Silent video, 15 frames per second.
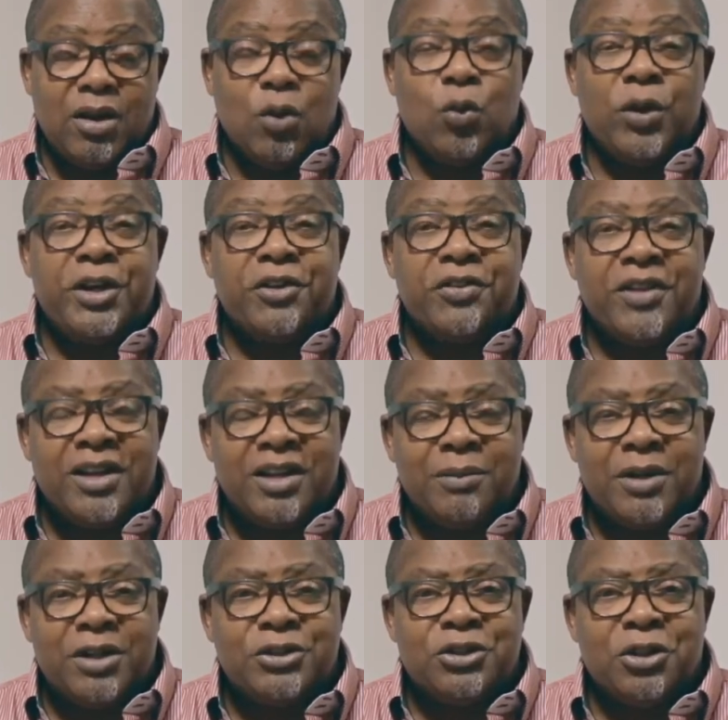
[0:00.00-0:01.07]
When you think
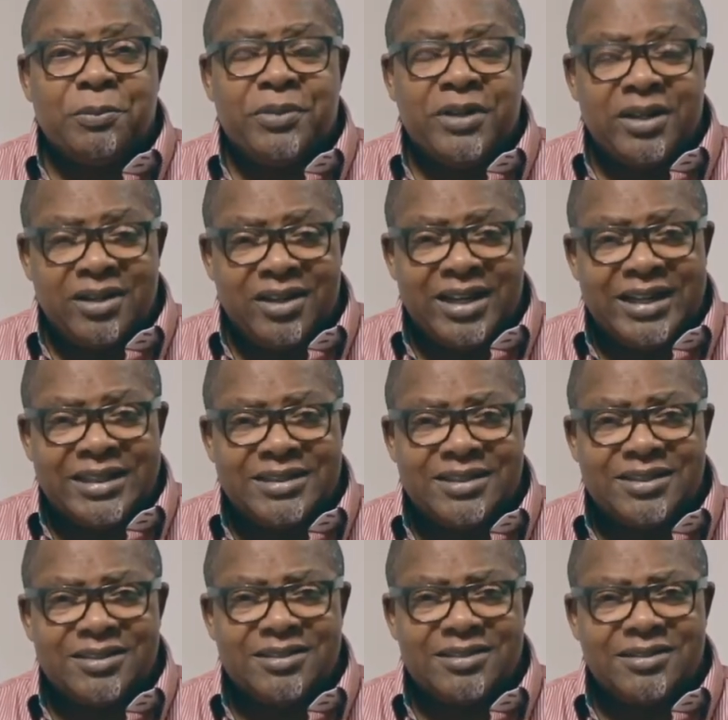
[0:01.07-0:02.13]
about jumping the
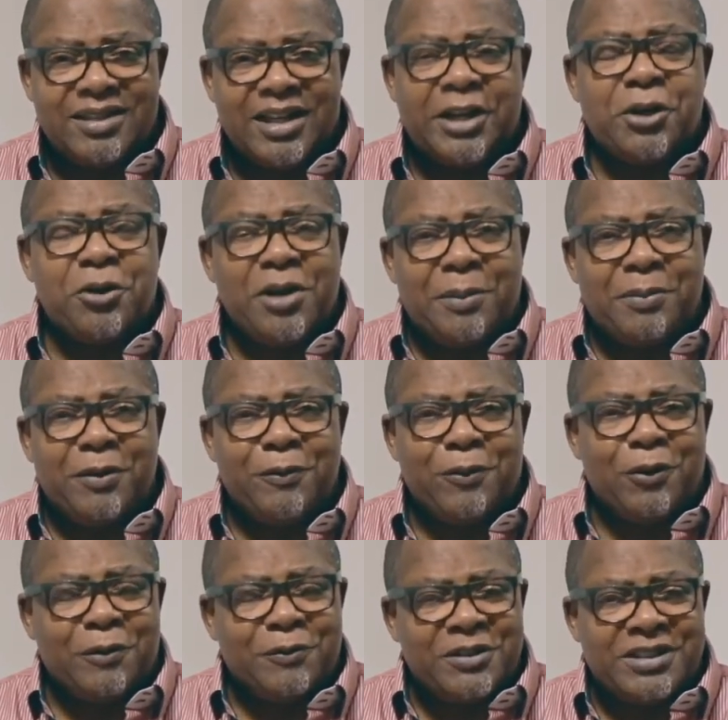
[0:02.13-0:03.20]
lights, are you happy
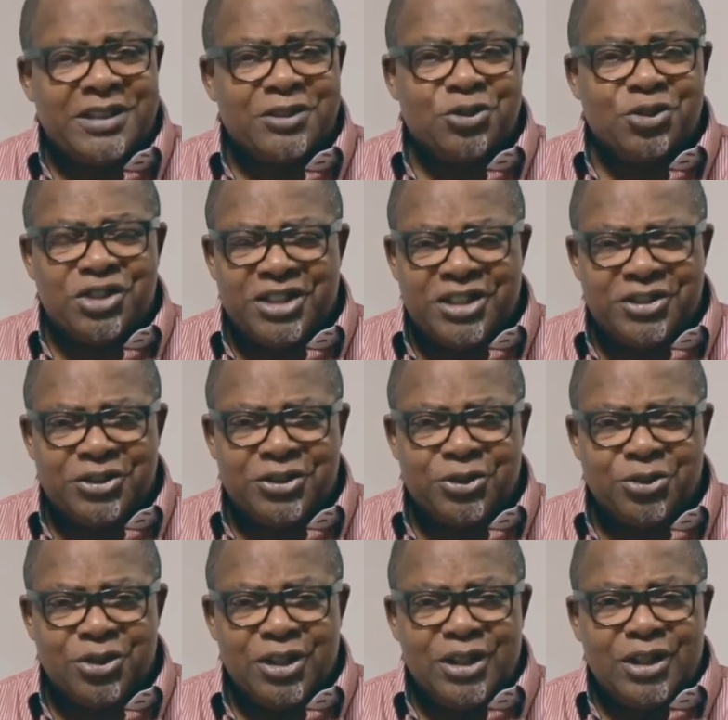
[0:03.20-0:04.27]
for officers to chase
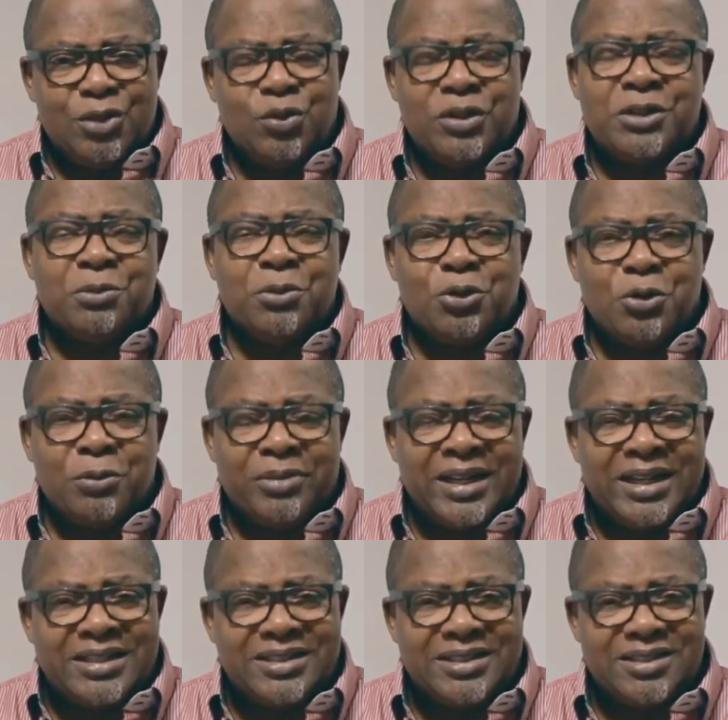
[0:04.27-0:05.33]
you with
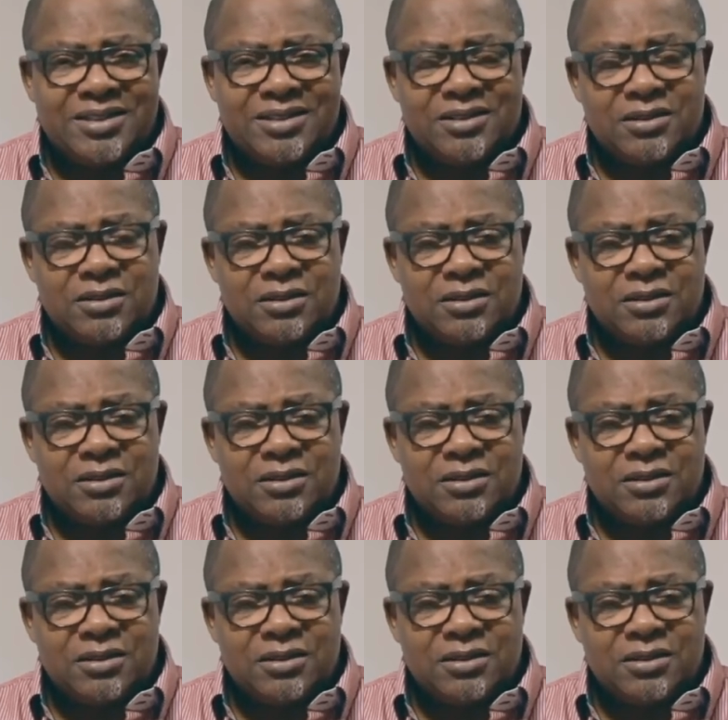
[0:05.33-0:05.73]
motorbikes?